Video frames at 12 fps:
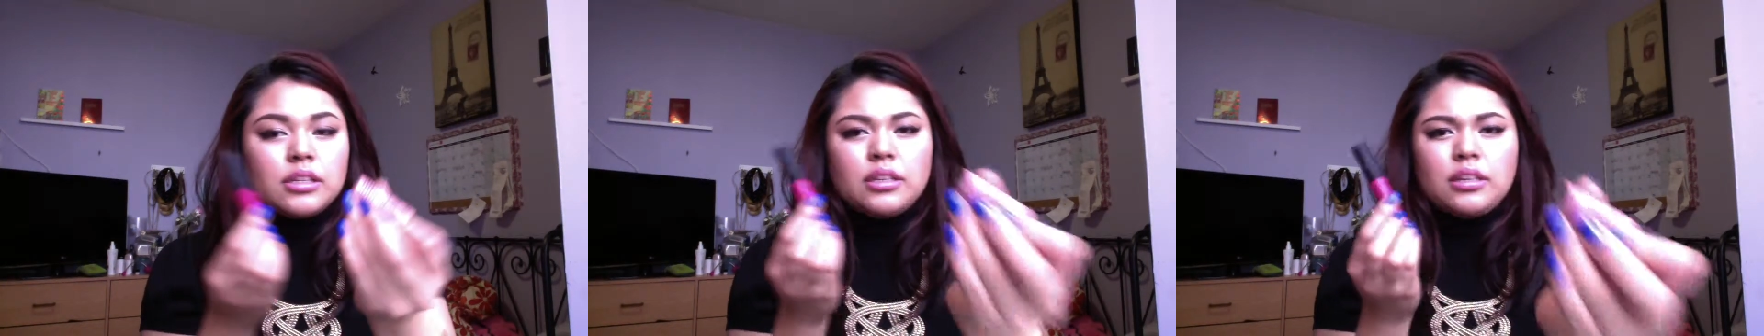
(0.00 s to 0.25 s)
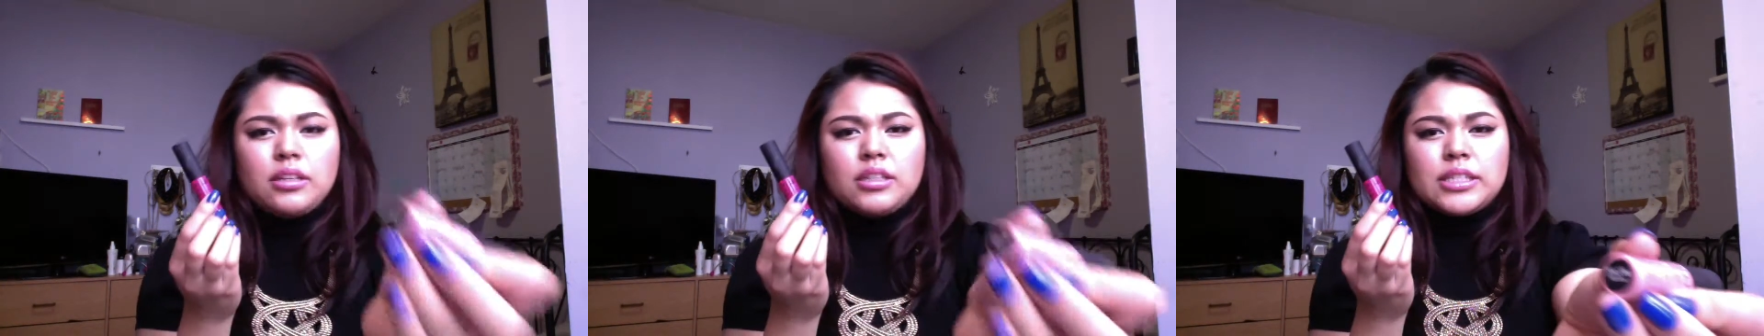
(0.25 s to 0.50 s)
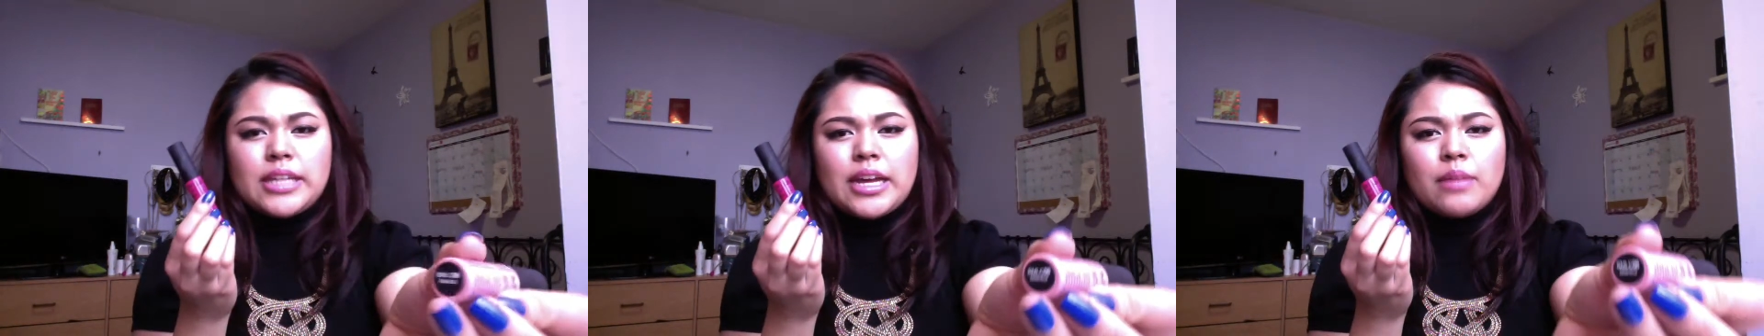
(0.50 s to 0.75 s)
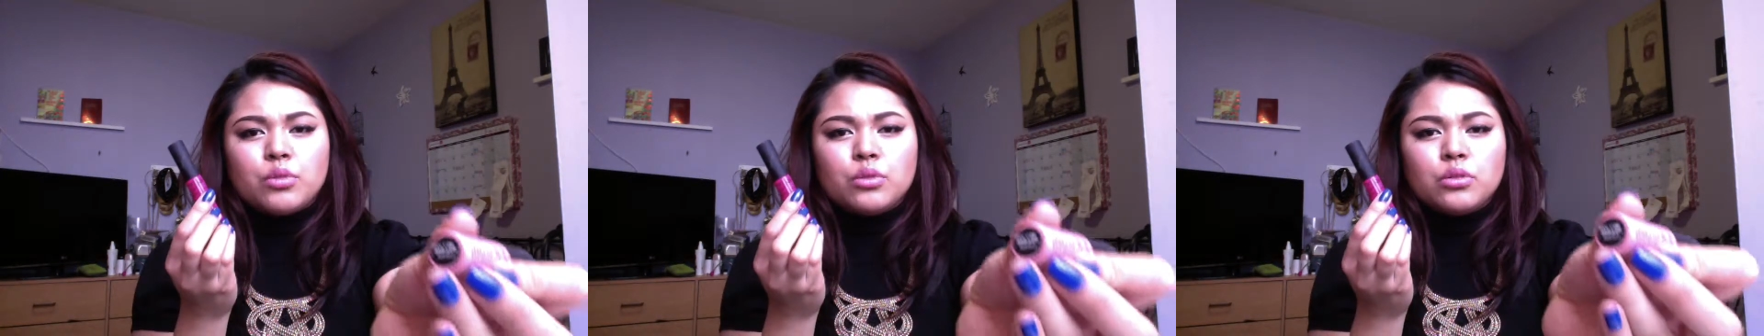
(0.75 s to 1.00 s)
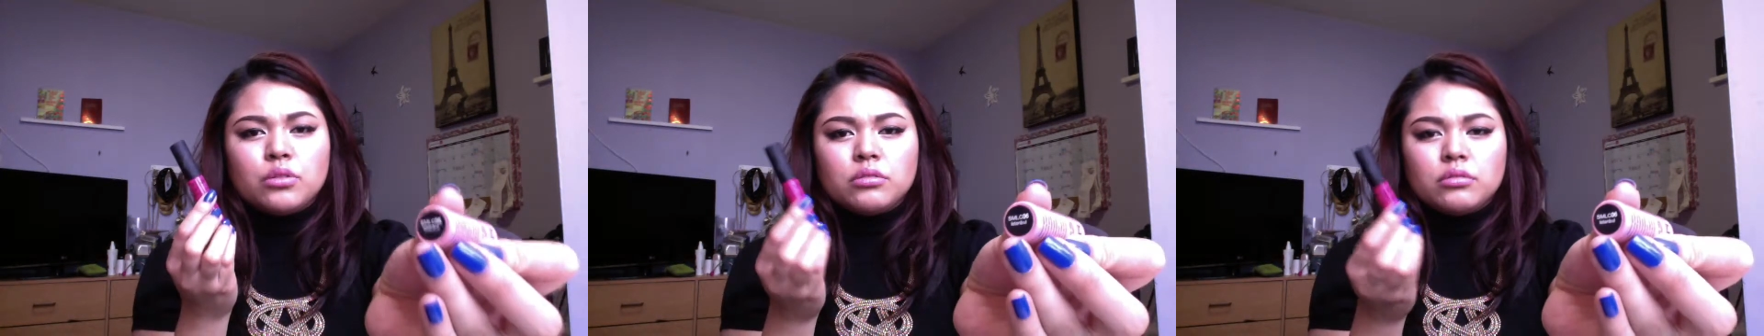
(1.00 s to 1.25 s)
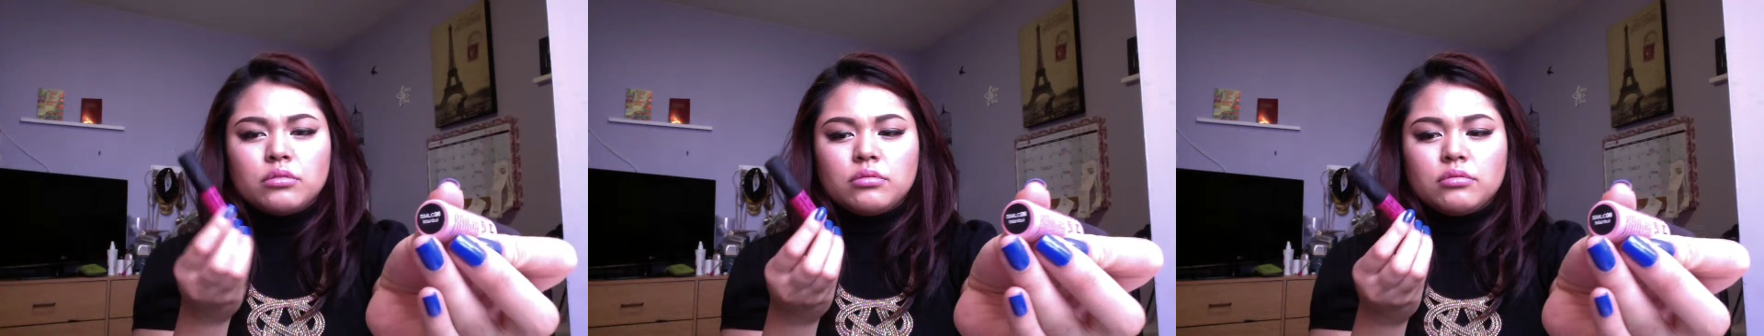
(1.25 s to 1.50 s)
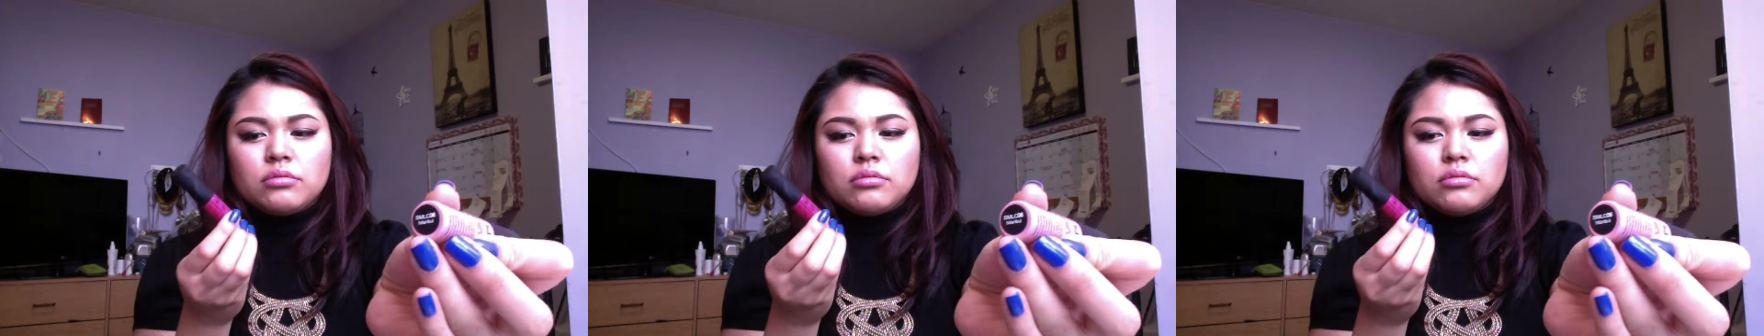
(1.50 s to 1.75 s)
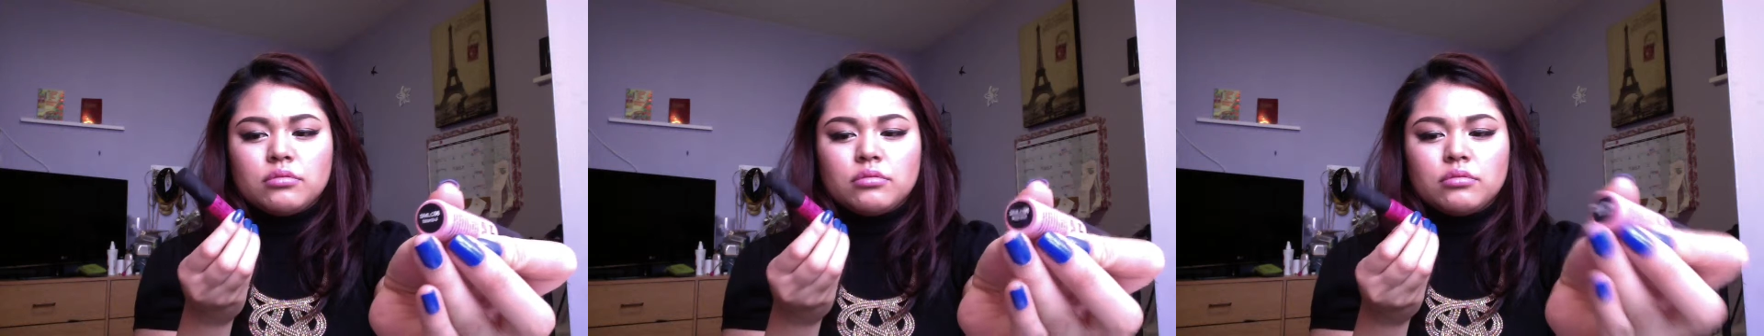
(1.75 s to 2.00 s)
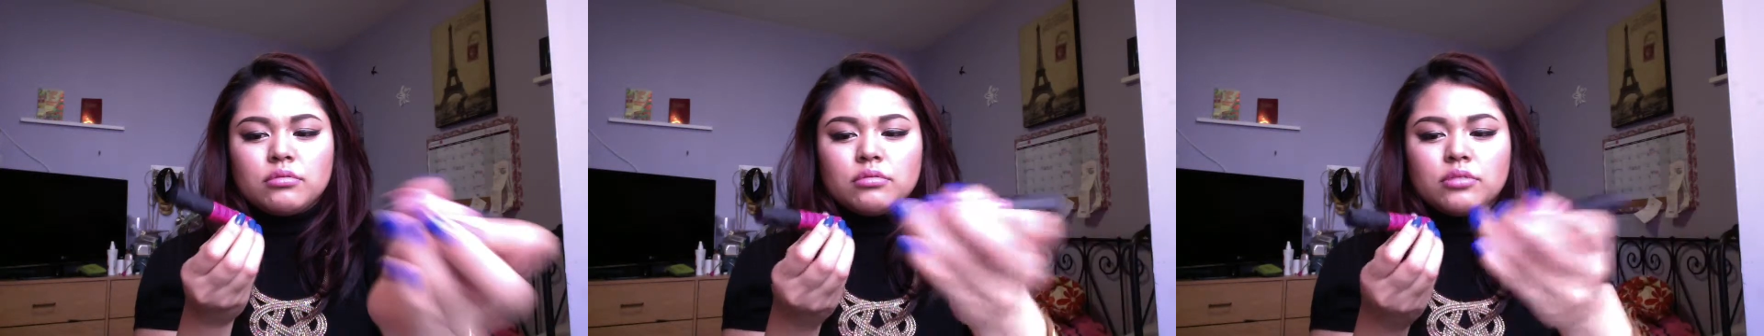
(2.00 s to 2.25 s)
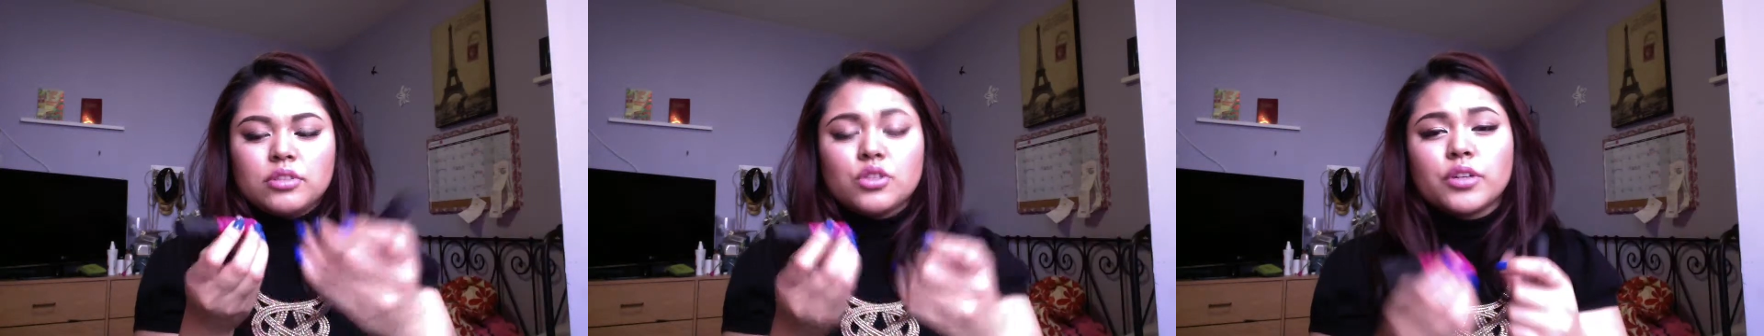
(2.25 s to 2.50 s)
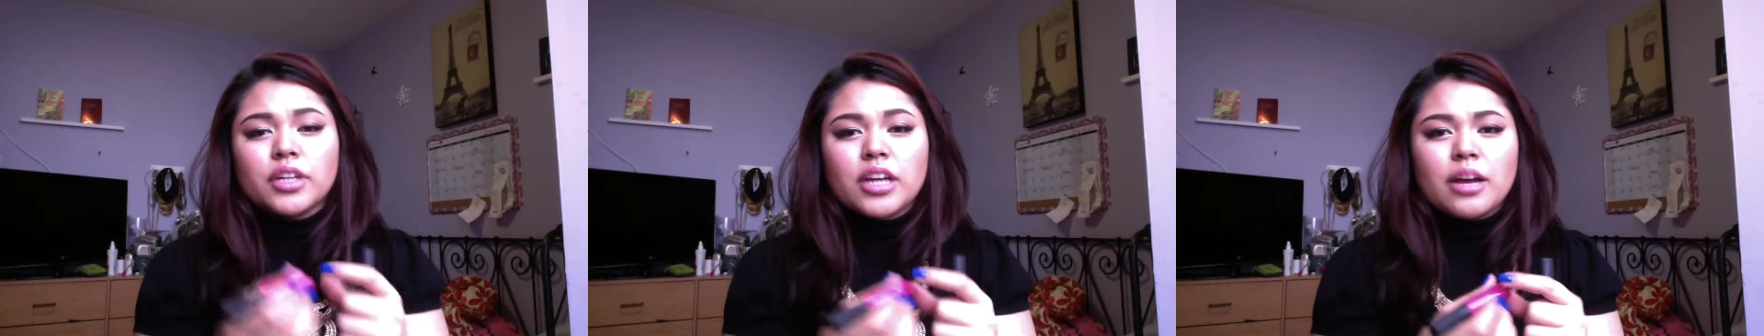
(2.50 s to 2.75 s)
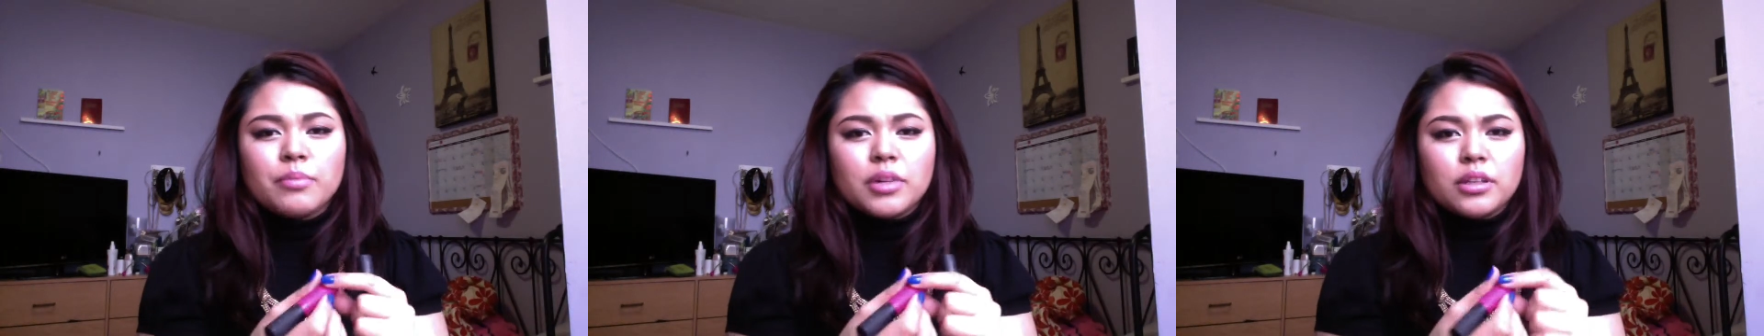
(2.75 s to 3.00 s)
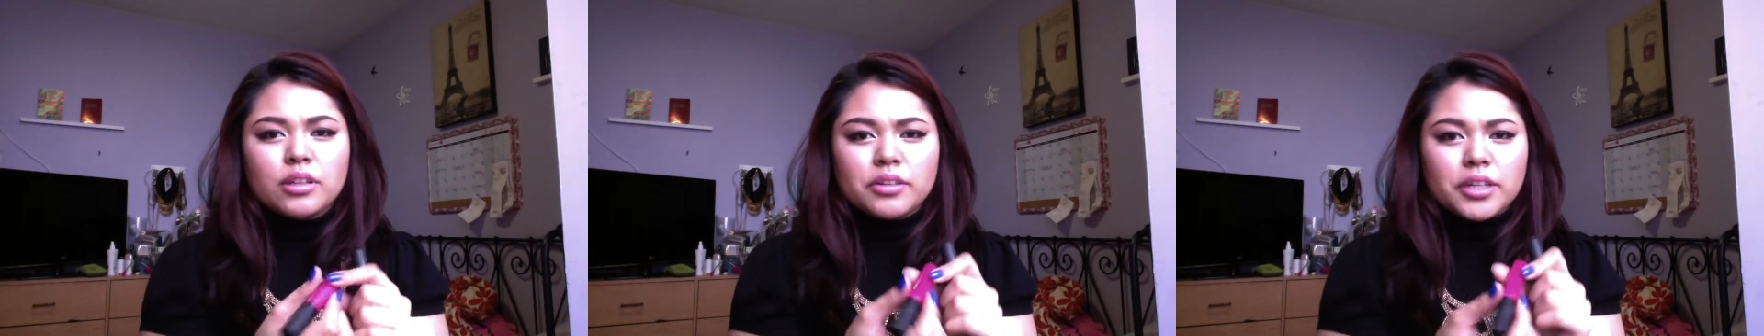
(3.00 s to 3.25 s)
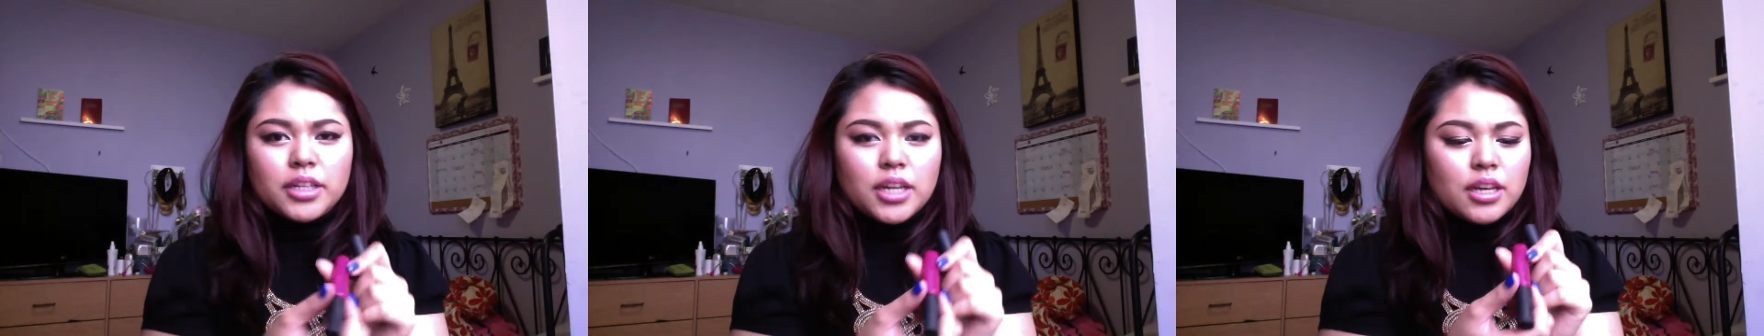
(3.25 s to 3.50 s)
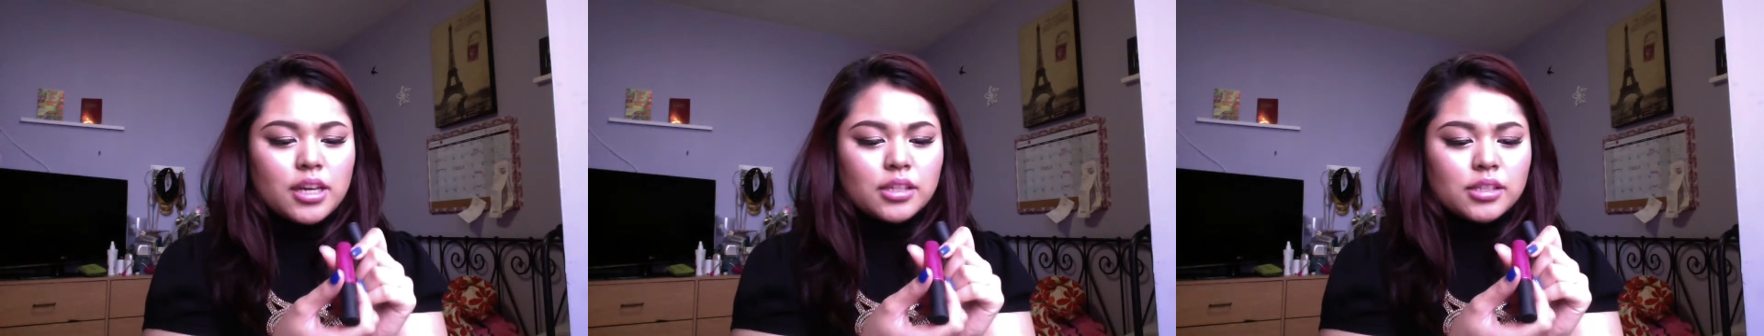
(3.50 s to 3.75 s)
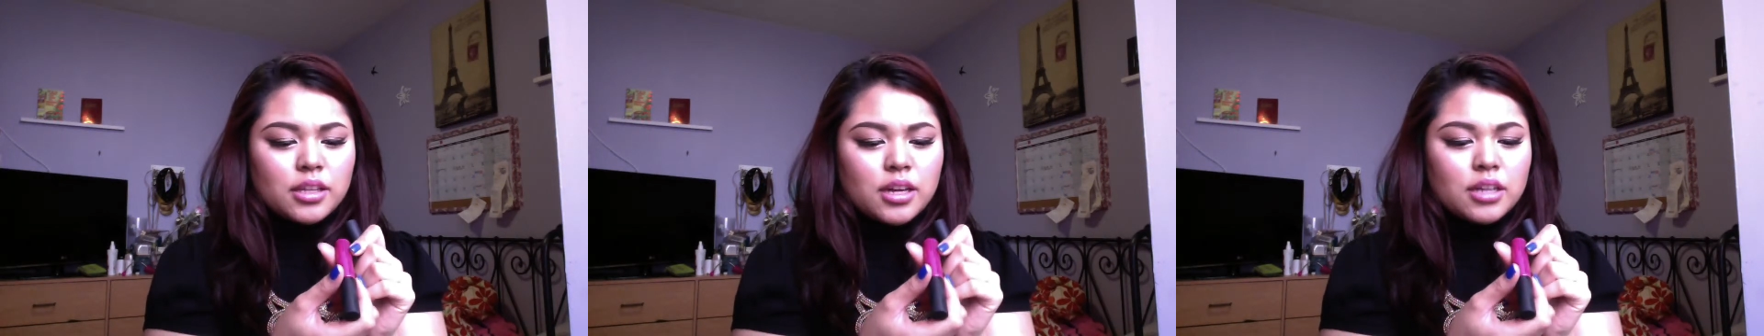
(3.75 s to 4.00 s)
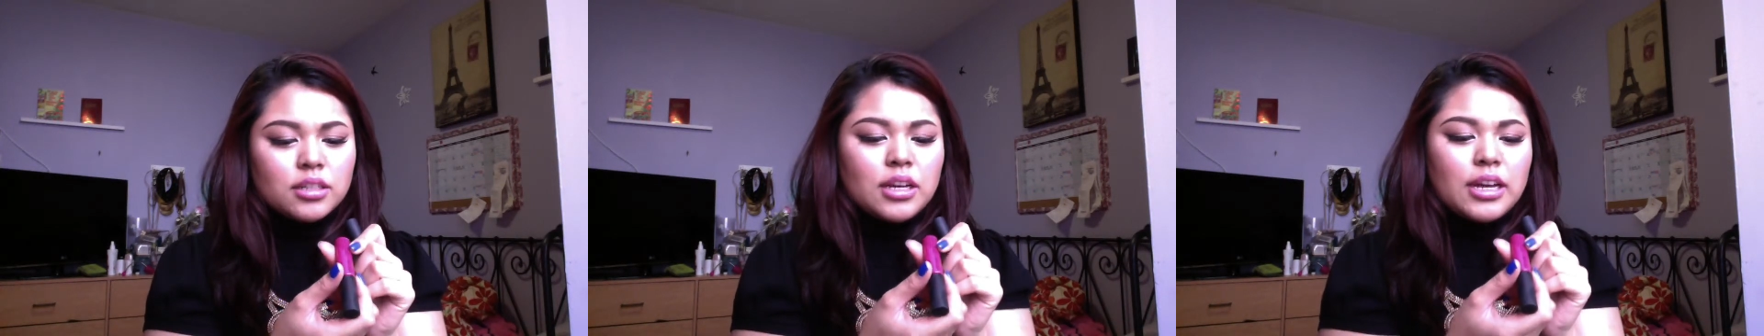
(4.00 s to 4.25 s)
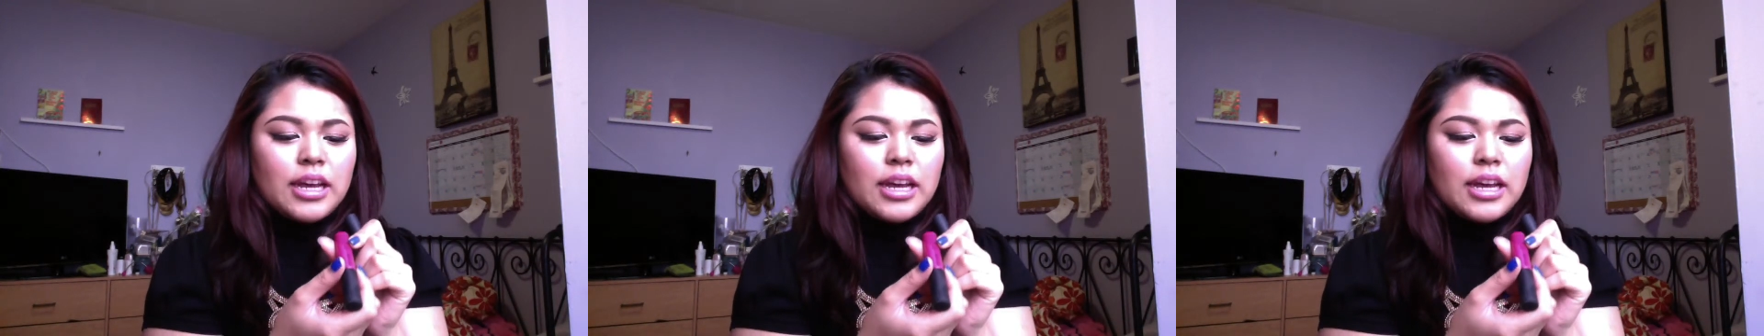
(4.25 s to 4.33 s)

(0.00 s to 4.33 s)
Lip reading: Istanbul. Sorry, I'm illiterate. I can't say that.